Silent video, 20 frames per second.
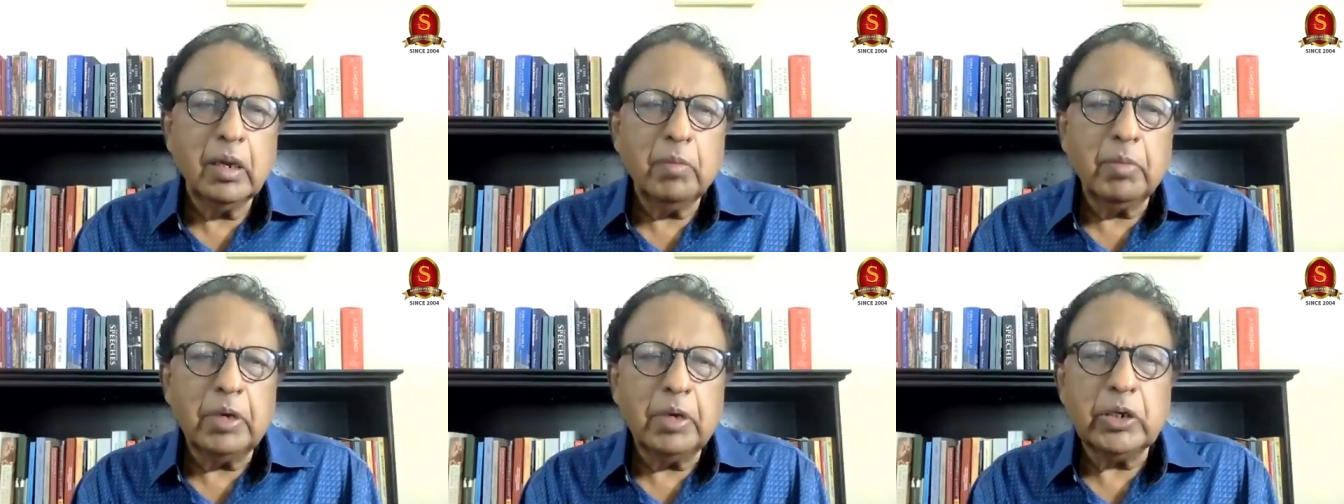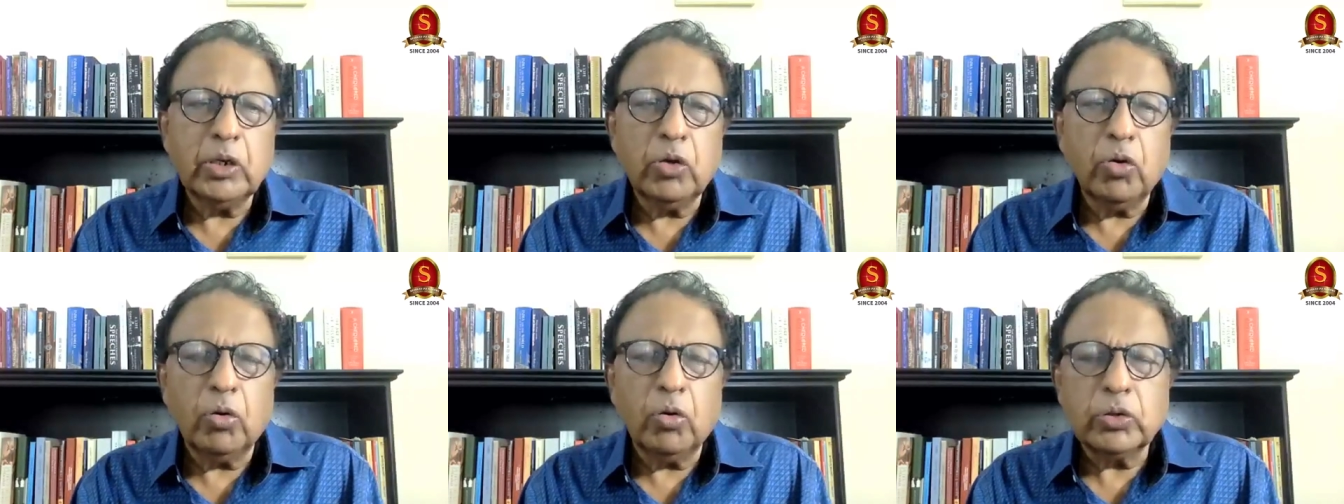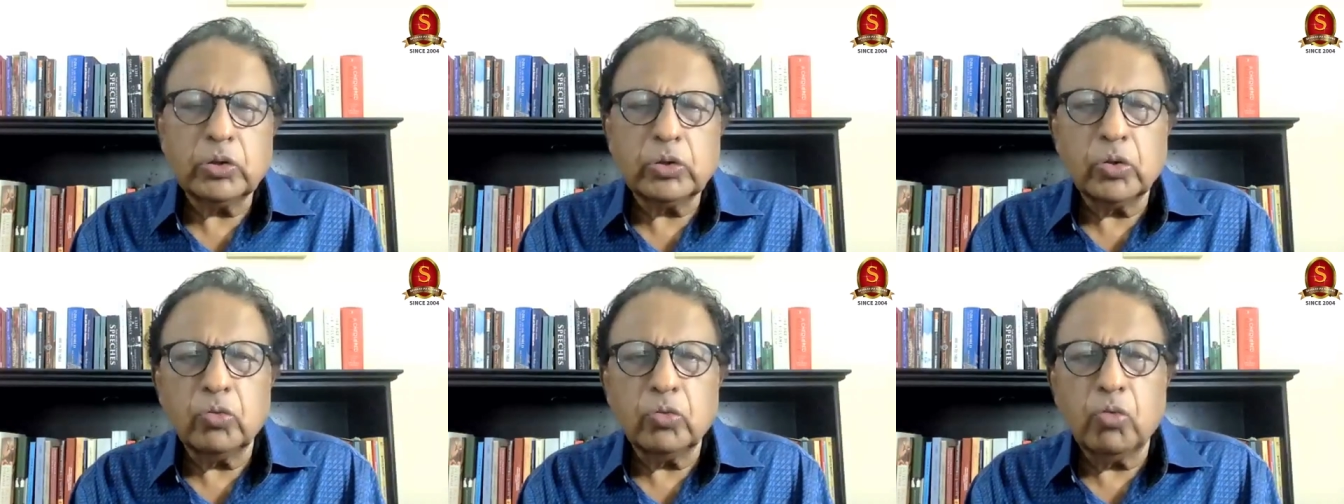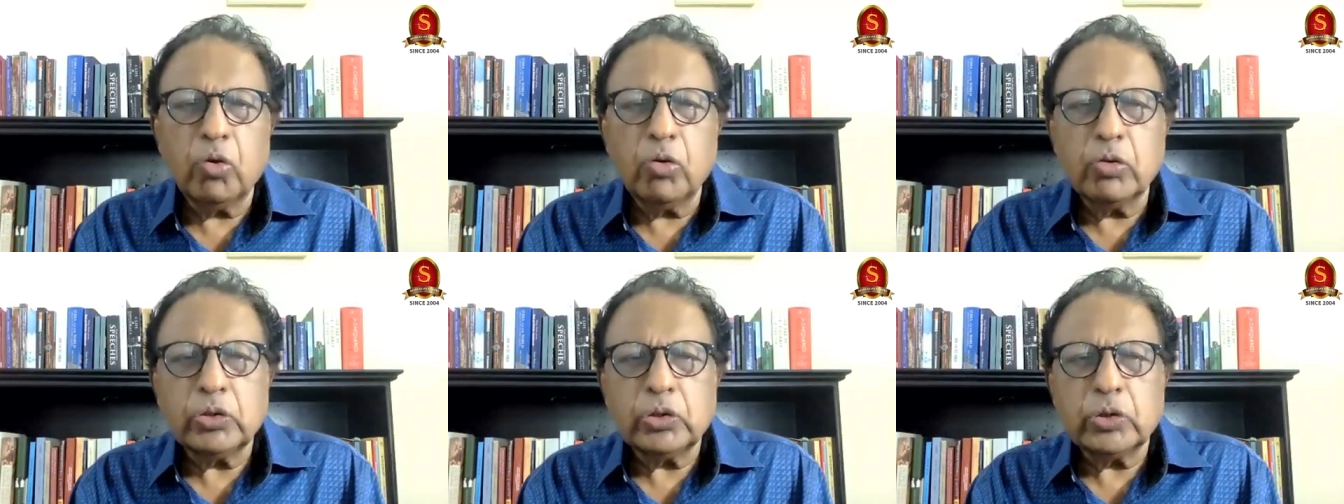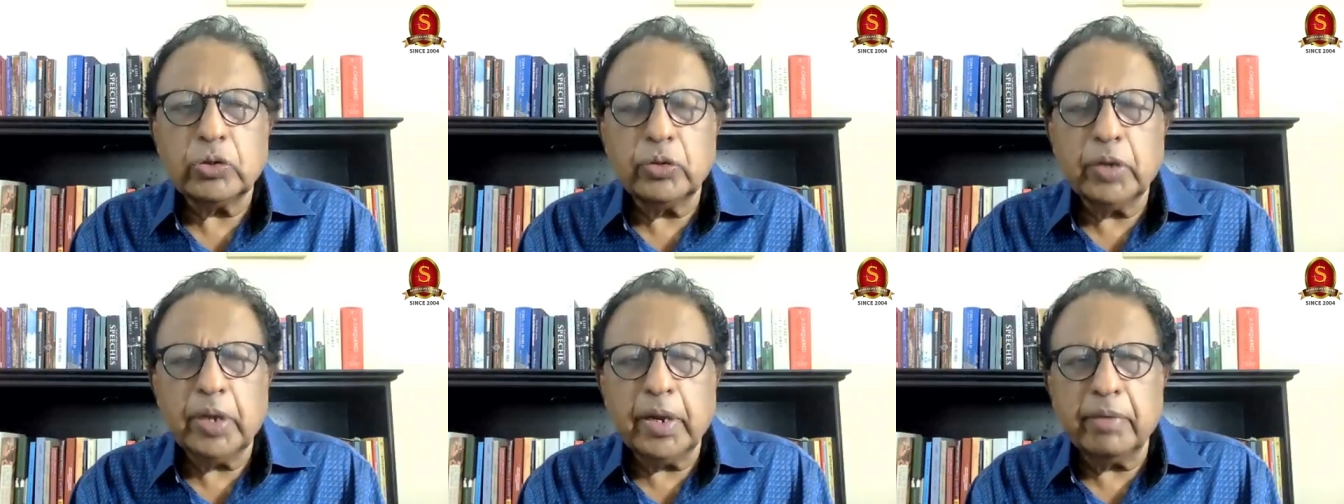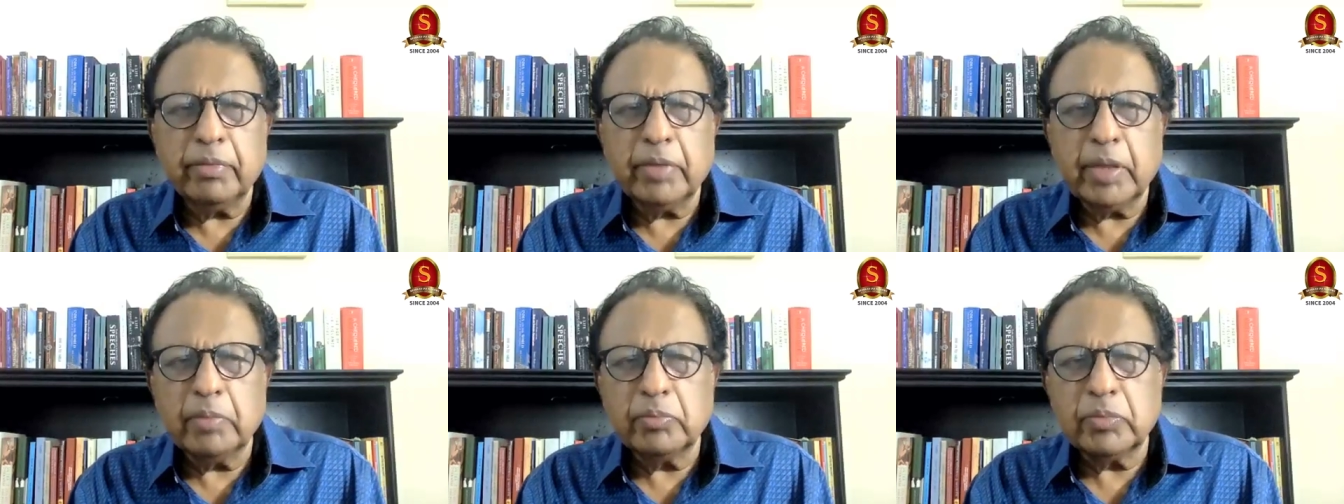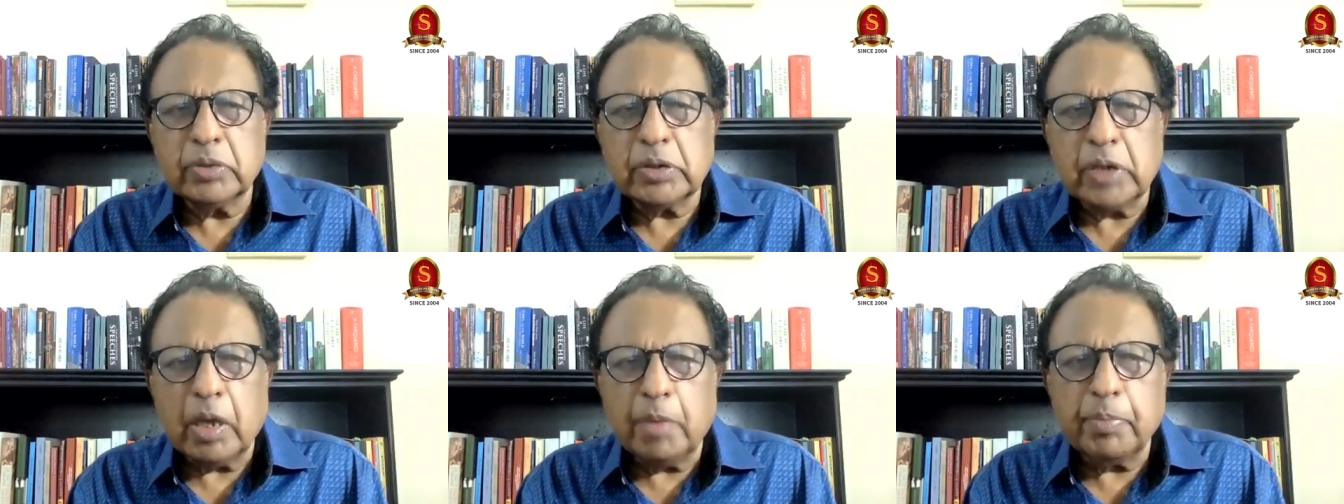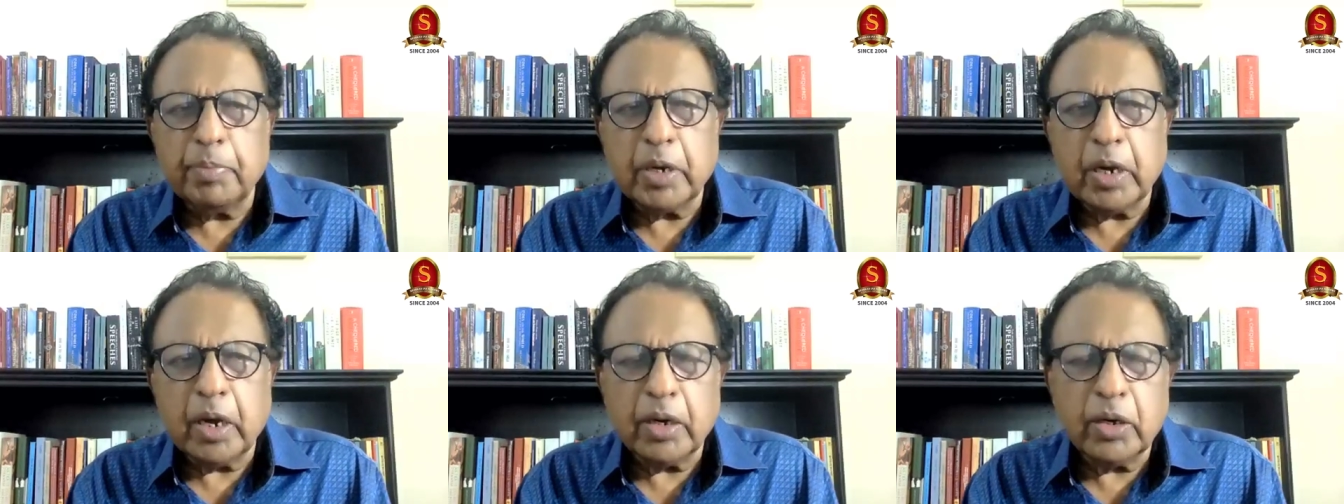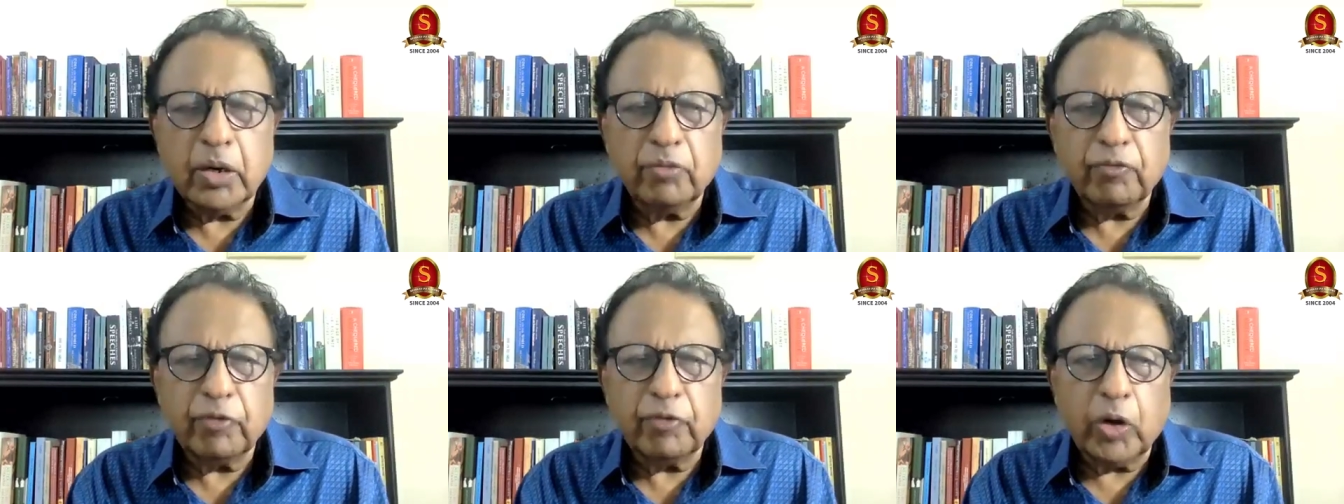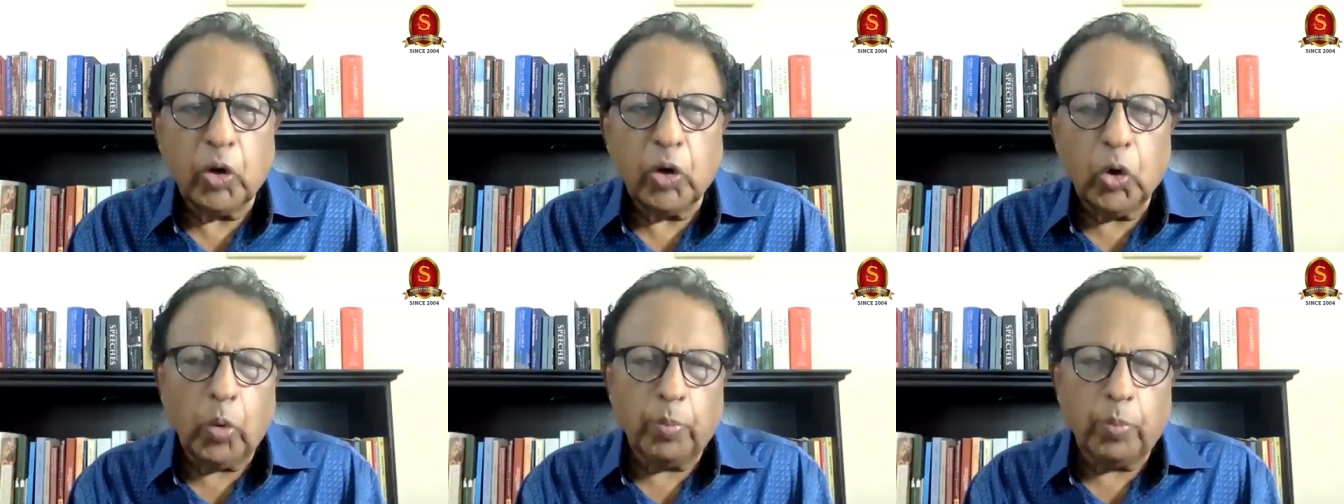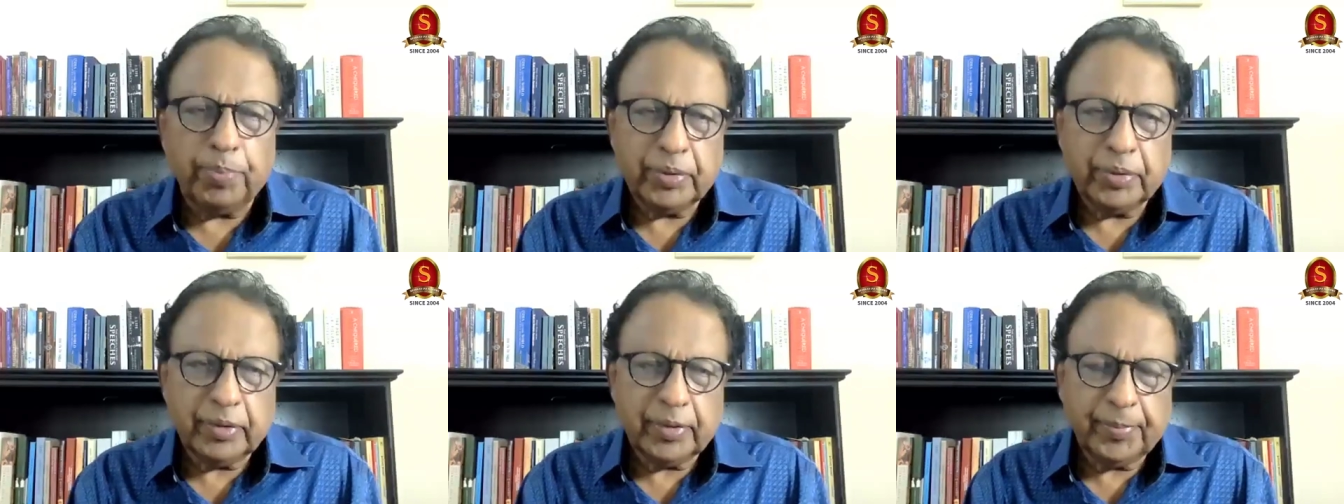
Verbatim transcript: but he also wants to give them some kind of a hope.